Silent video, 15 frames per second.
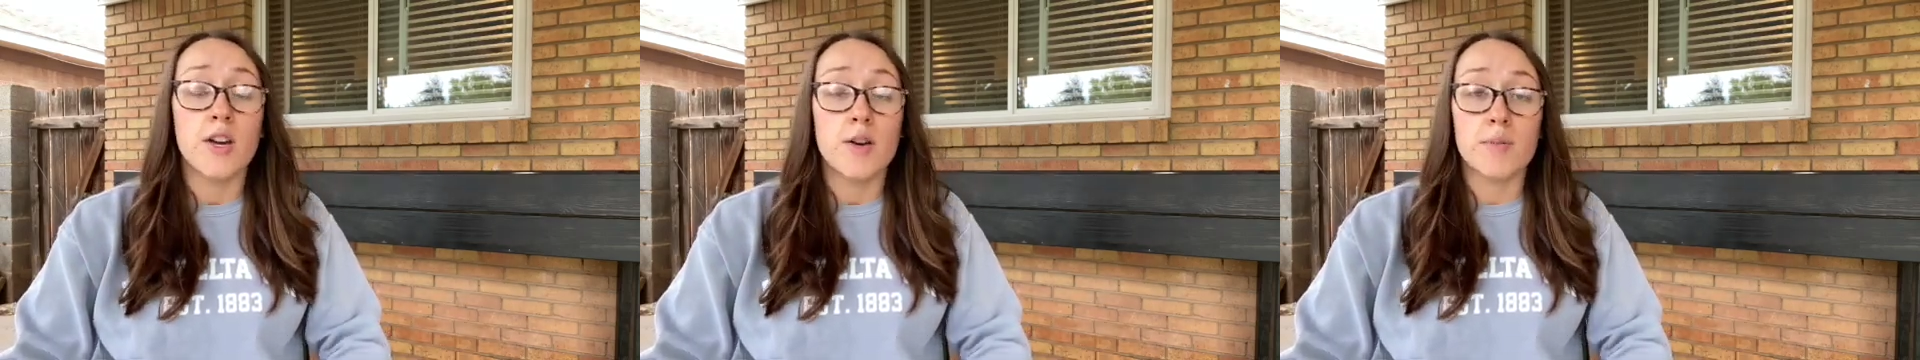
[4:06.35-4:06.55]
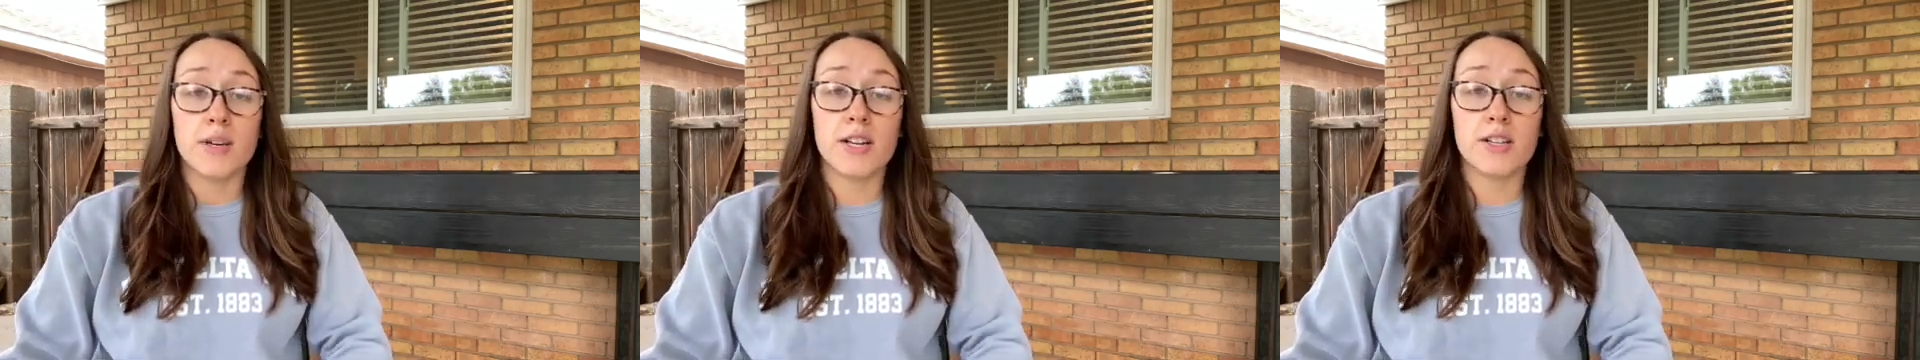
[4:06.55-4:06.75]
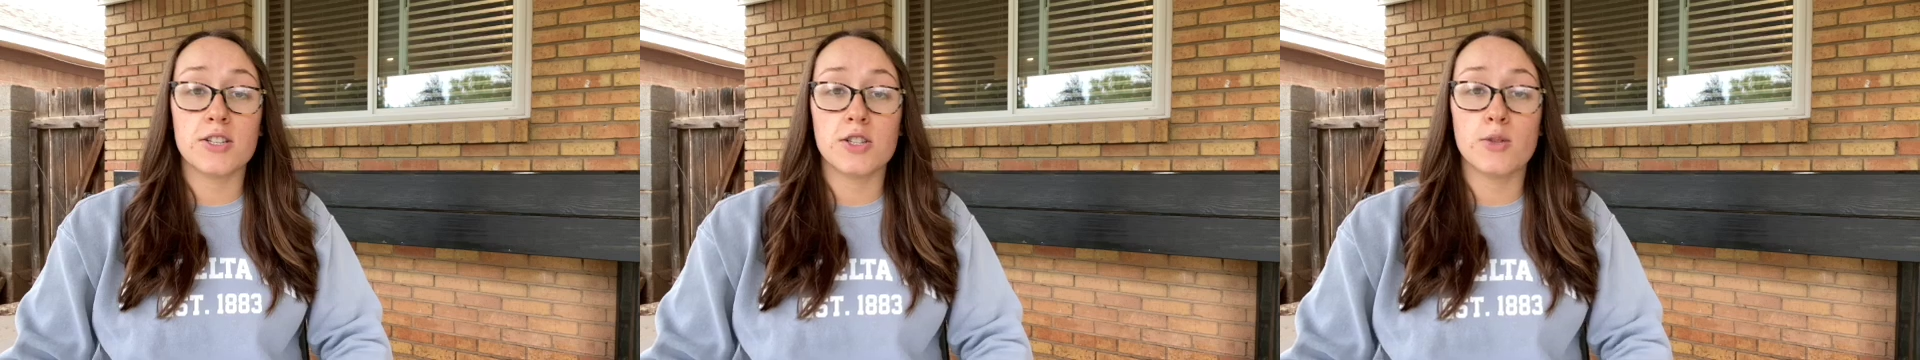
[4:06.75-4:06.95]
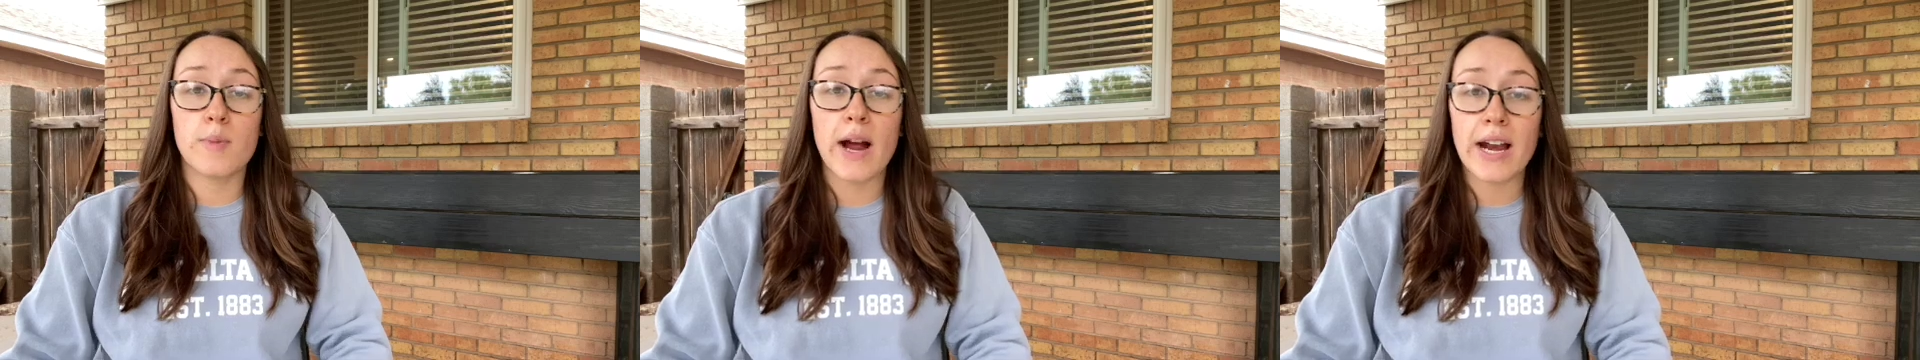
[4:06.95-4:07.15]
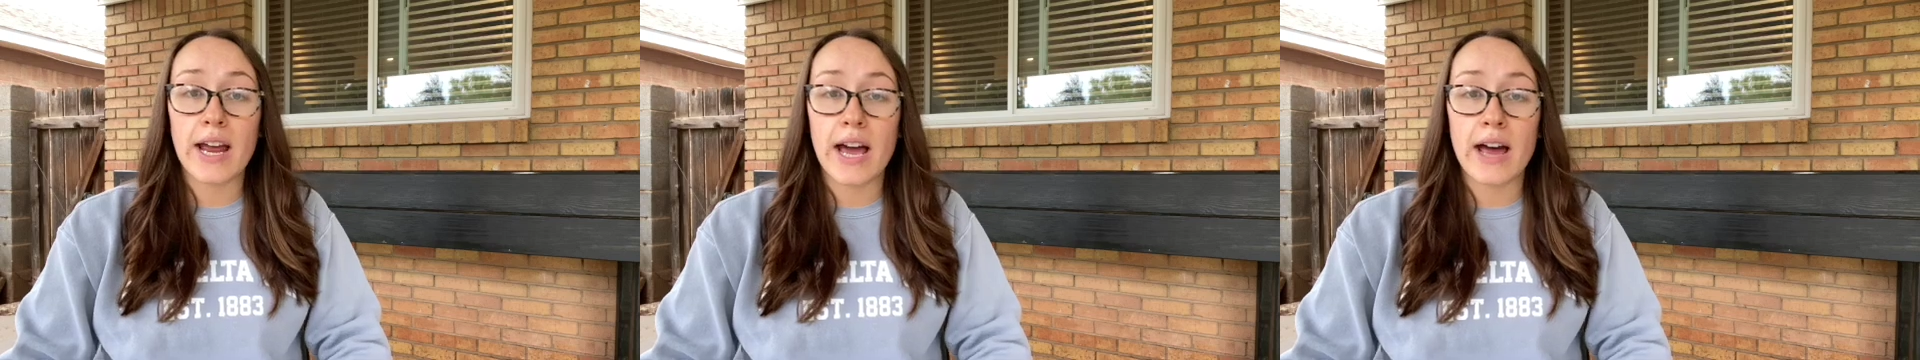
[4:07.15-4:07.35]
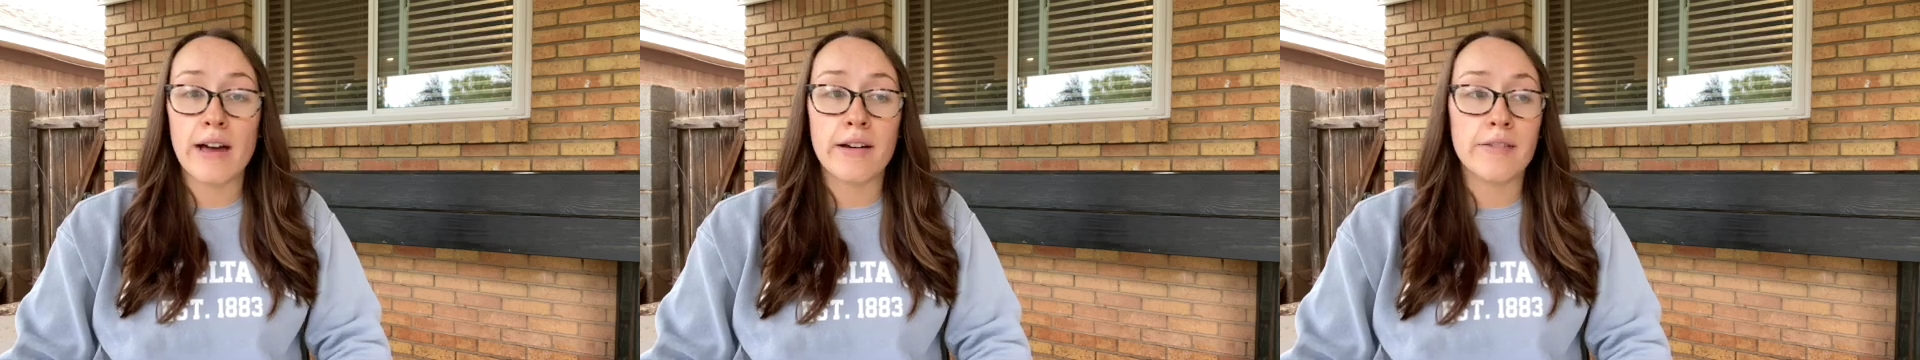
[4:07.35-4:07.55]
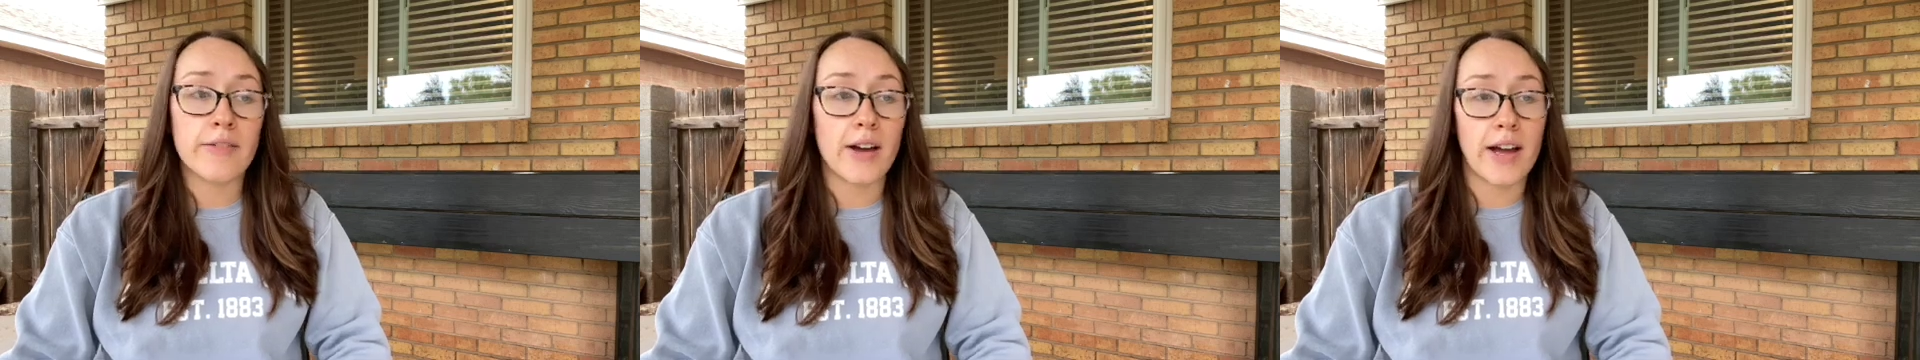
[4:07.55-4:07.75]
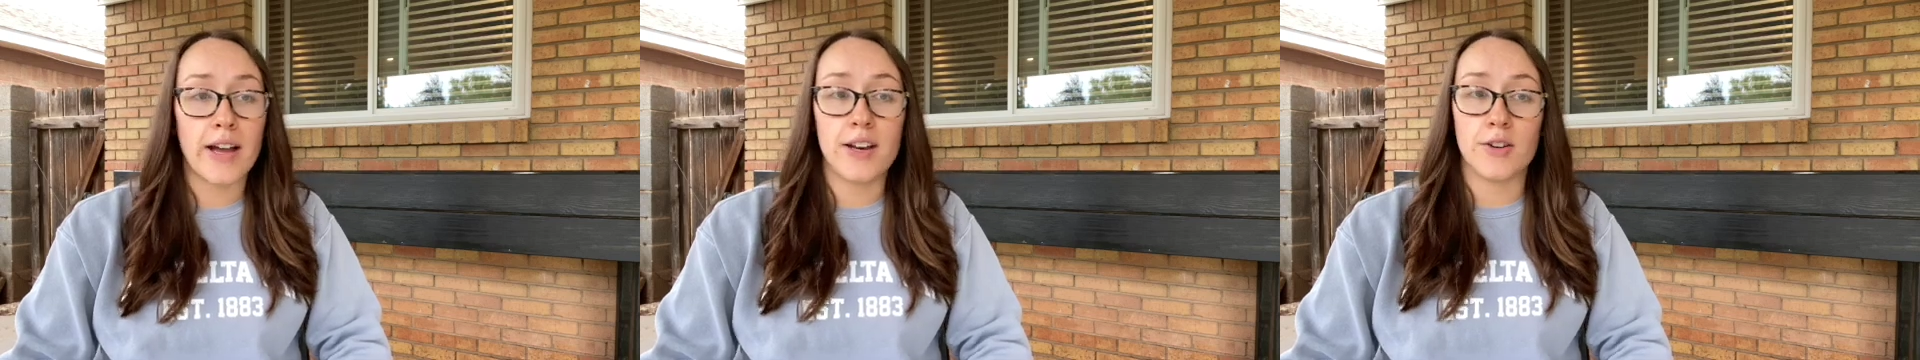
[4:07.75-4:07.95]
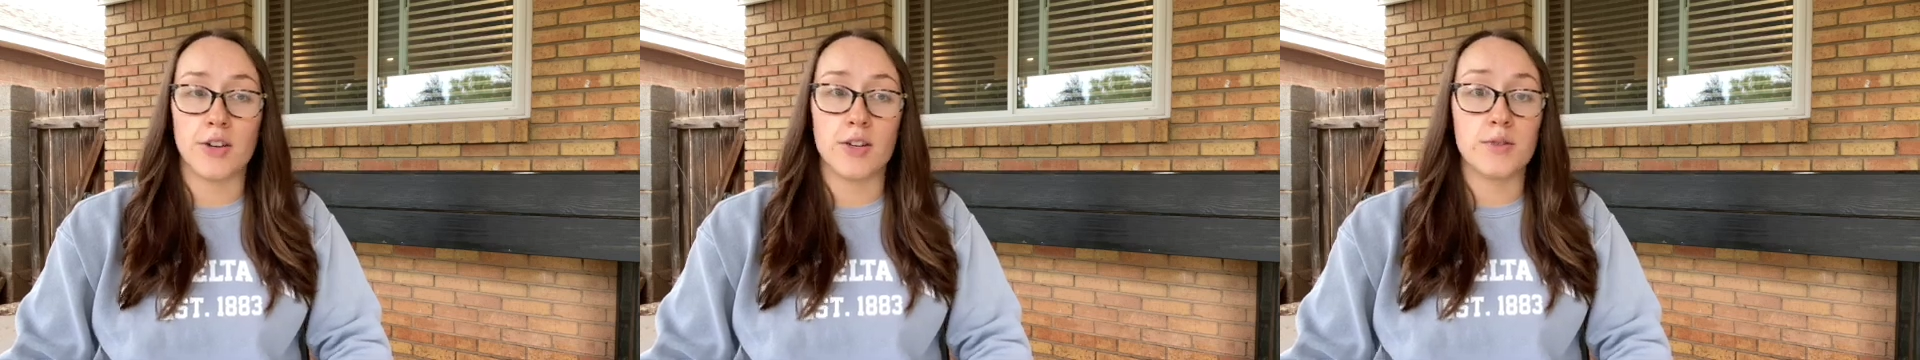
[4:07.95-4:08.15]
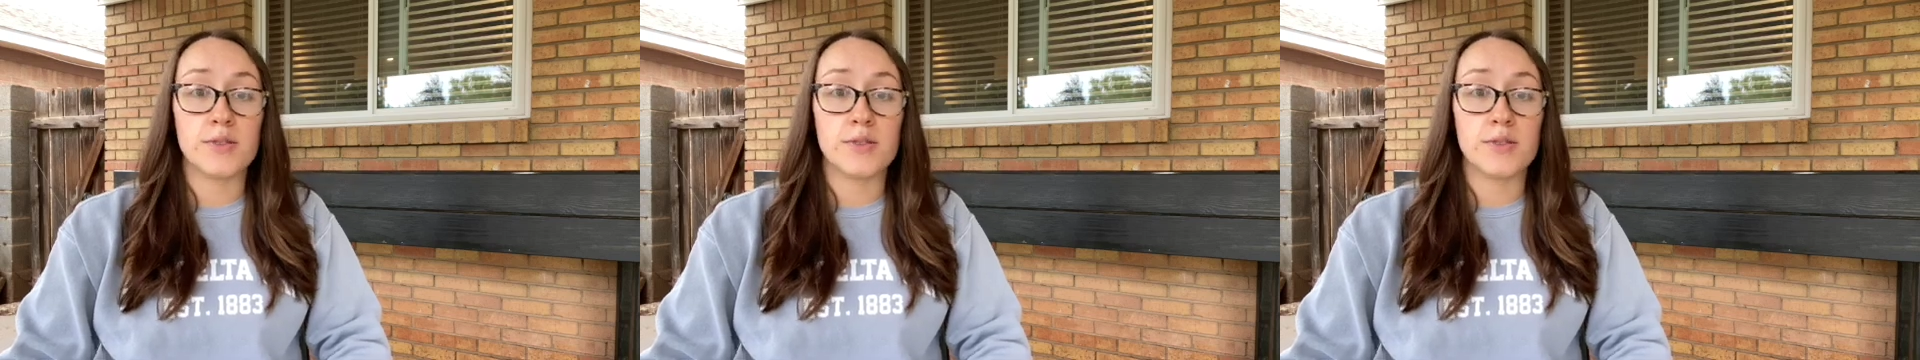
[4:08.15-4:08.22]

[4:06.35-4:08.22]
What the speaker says: because you might have, I don't know,